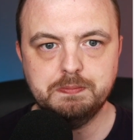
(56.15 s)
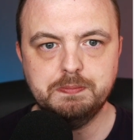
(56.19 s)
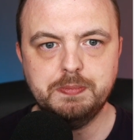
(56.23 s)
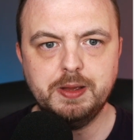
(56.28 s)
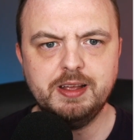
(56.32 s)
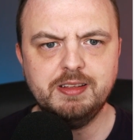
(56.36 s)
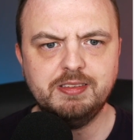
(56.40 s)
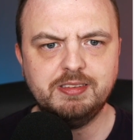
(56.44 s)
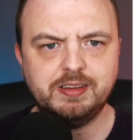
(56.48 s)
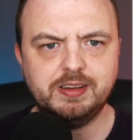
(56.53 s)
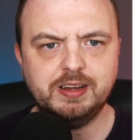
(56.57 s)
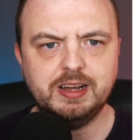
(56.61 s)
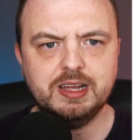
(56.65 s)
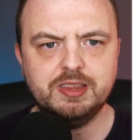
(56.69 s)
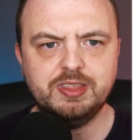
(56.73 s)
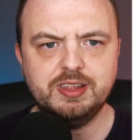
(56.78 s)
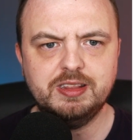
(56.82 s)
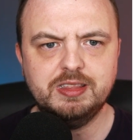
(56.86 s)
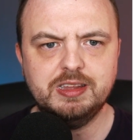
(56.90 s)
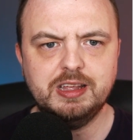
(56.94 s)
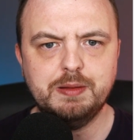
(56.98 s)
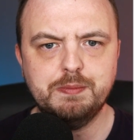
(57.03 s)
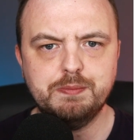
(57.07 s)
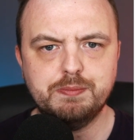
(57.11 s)
Basically, I
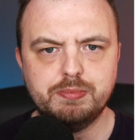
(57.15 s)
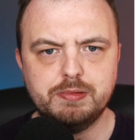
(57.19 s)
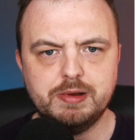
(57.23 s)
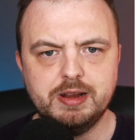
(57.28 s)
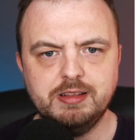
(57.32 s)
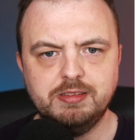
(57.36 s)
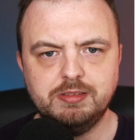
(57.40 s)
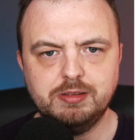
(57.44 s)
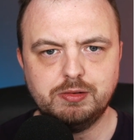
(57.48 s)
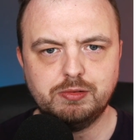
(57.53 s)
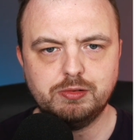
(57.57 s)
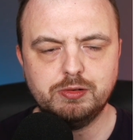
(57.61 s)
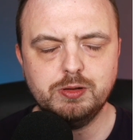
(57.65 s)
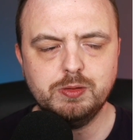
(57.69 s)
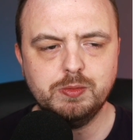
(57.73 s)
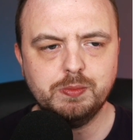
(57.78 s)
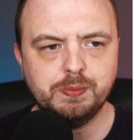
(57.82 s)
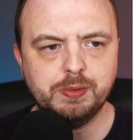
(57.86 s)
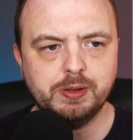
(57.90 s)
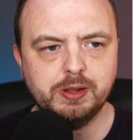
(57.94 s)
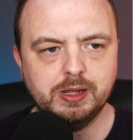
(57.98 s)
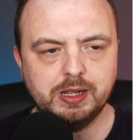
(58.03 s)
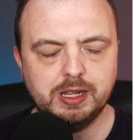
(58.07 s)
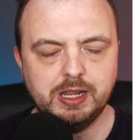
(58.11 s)
think the Embracer
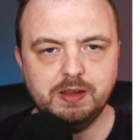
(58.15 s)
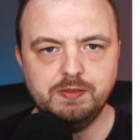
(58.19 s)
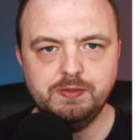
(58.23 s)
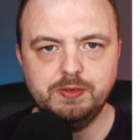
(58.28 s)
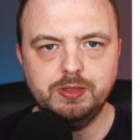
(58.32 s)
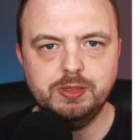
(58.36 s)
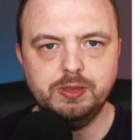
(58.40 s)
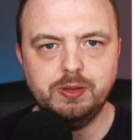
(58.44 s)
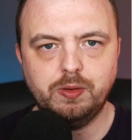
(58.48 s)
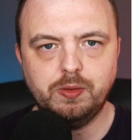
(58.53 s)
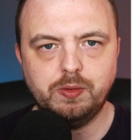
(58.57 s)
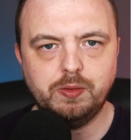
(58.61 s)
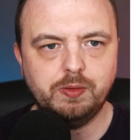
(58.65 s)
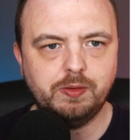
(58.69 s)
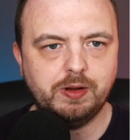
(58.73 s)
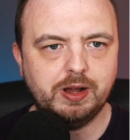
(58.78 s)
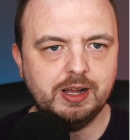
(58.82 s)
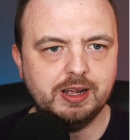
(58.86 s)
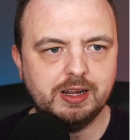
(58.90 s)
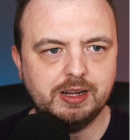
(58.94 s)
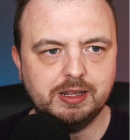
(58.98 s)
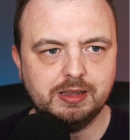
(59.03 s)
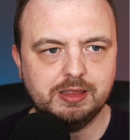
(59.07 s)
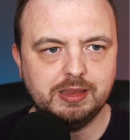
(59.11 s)
Group, even
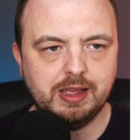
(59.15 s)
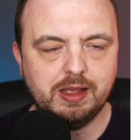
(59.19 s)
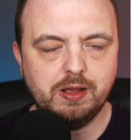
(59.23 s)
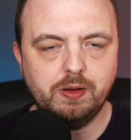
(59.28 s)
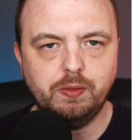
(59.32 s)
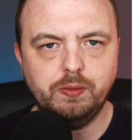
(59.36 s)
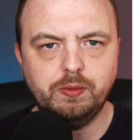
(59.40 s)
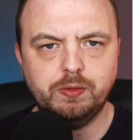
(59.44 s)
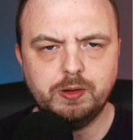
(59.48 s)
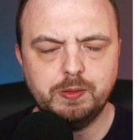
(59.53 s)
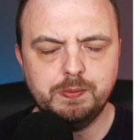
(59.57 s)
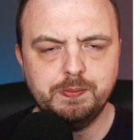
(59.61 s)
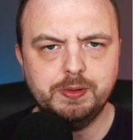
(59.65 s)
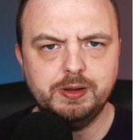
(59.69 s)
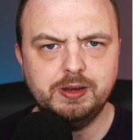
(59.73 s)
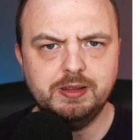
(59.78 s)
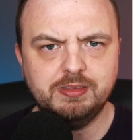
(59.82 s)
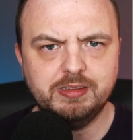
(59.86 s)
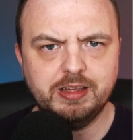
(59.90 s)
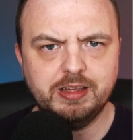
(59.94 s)
though they own companies